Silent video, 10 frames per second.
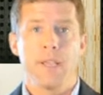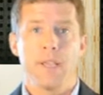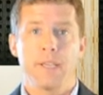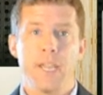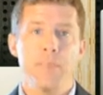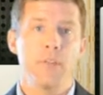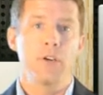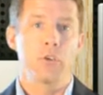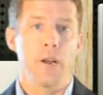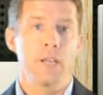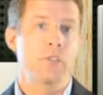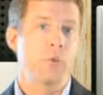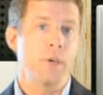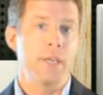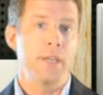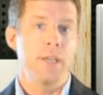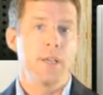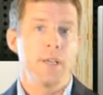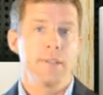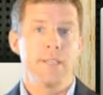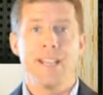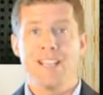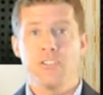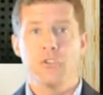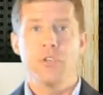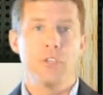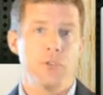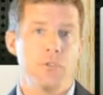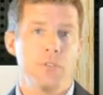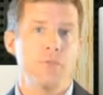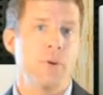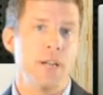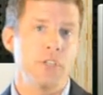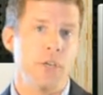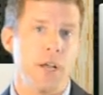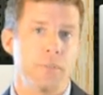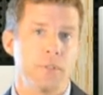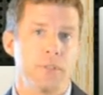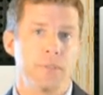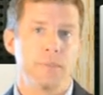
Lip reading: in keeping their grass green than the industry used in frac jobs.